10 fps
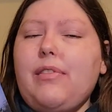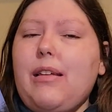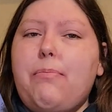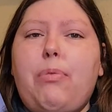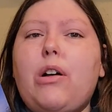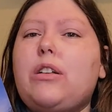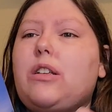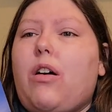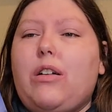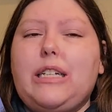books
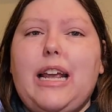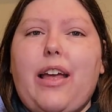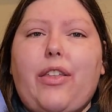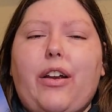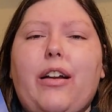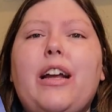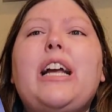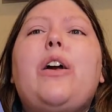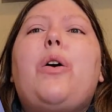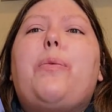all together,
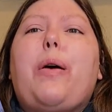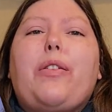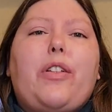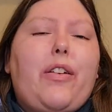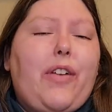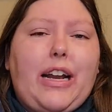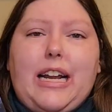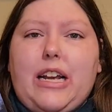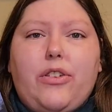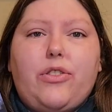whether they find
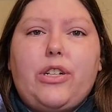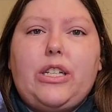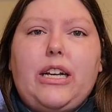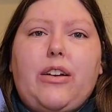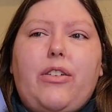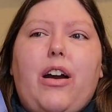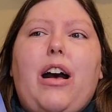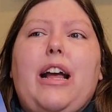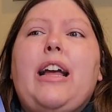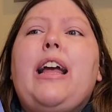it interesting or
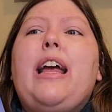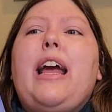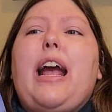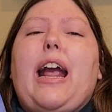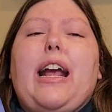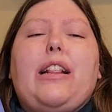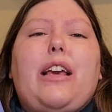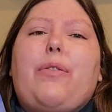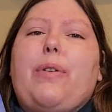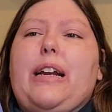not, and
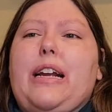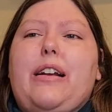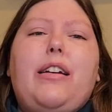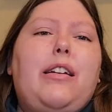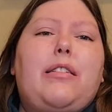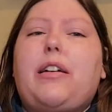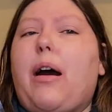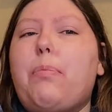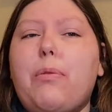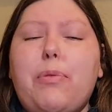they read a
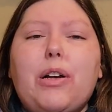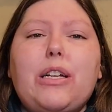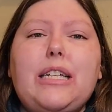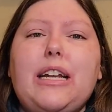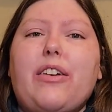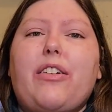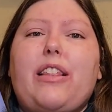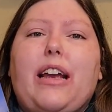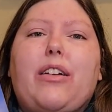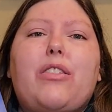couple books here and
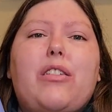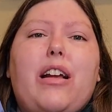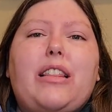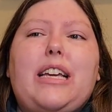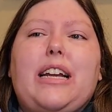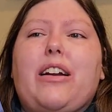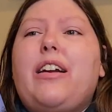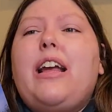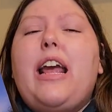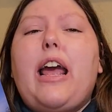there throughout the year,
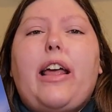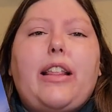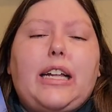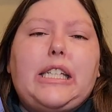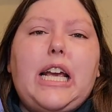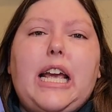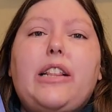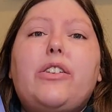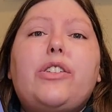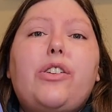and that's it. And
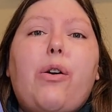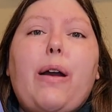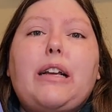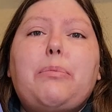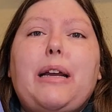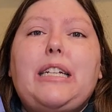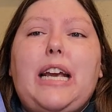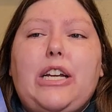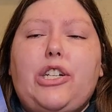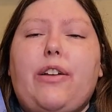there's no
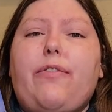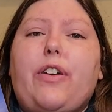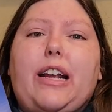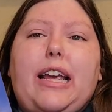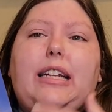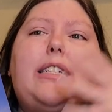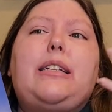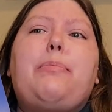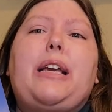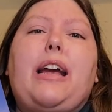expectation for kids to
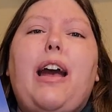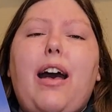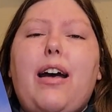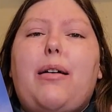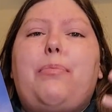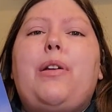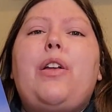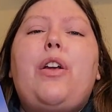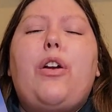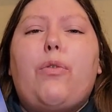become
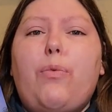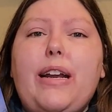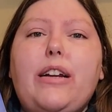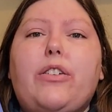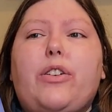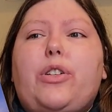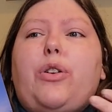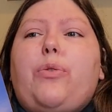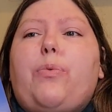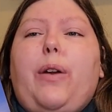readers
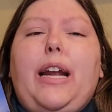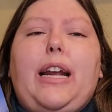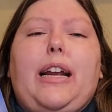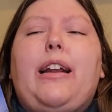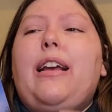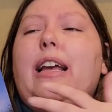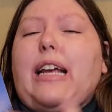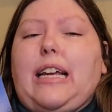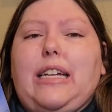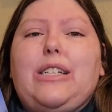who read
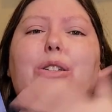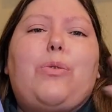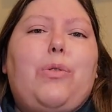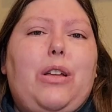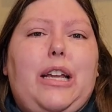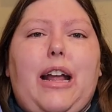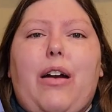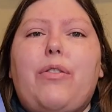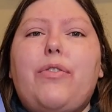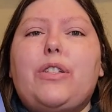in school and
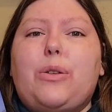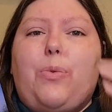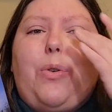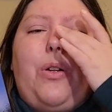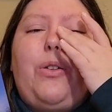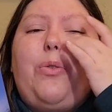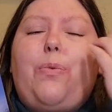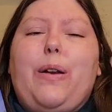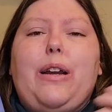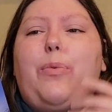out of school, who
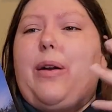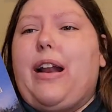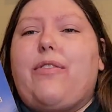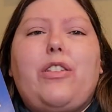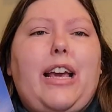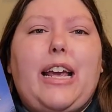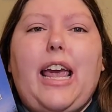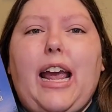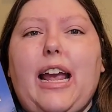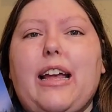read whenever they
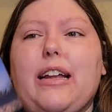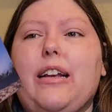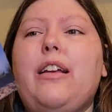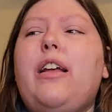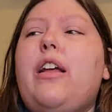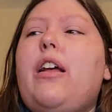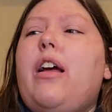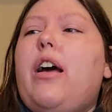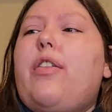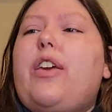can.
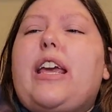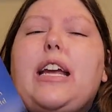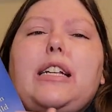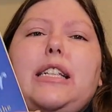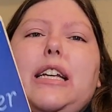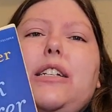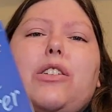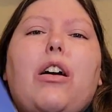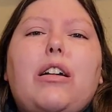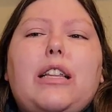The kids in
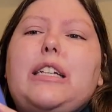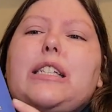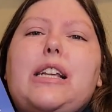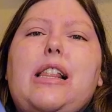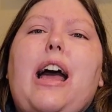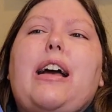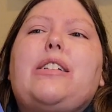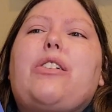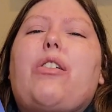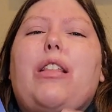Donna Lynn's
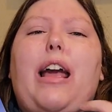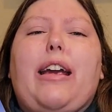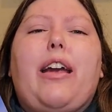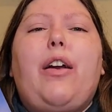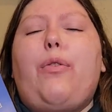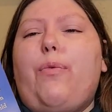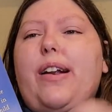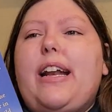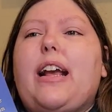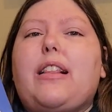class are like
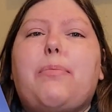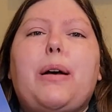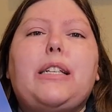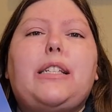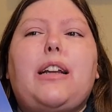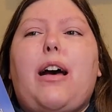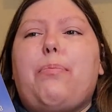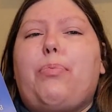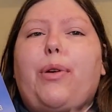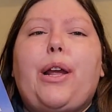reading at the bus
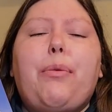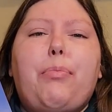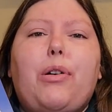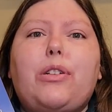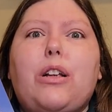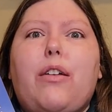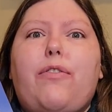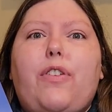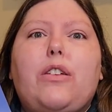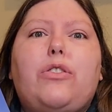stop, bringing books on
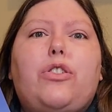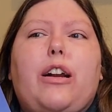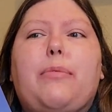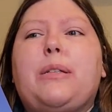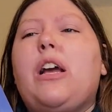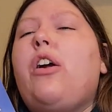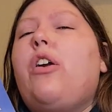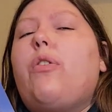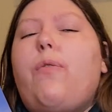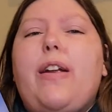field trips,
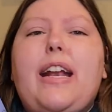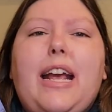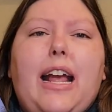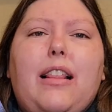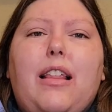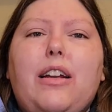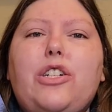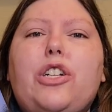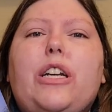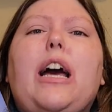reading at
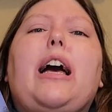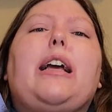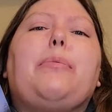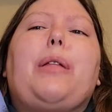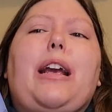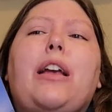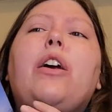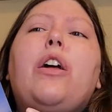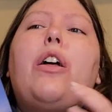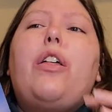lunchtime. Like,
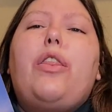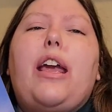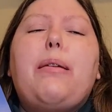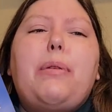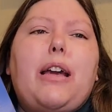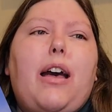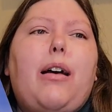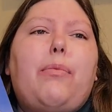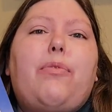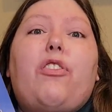they
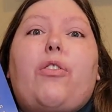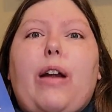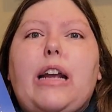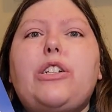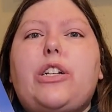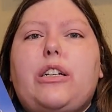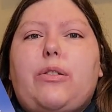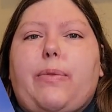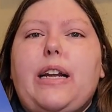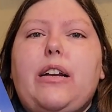become voracious
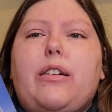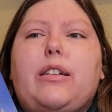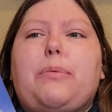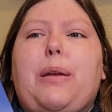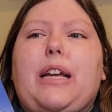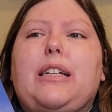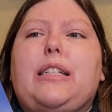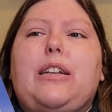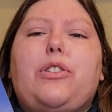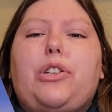readers because
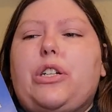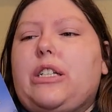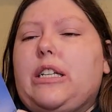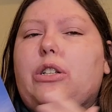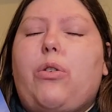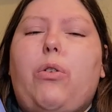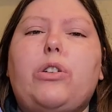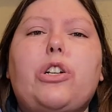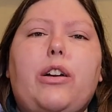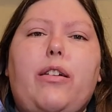there's just this
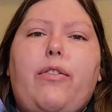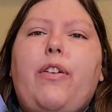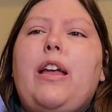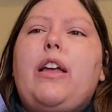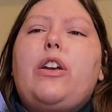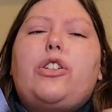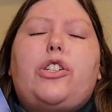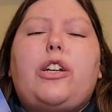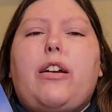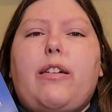culture of
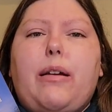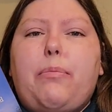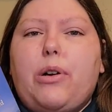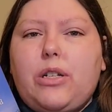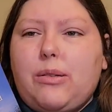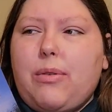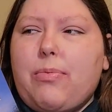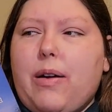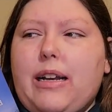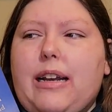sharing books with
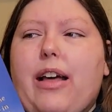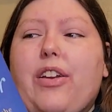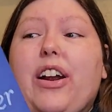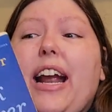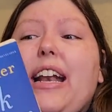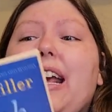one another. And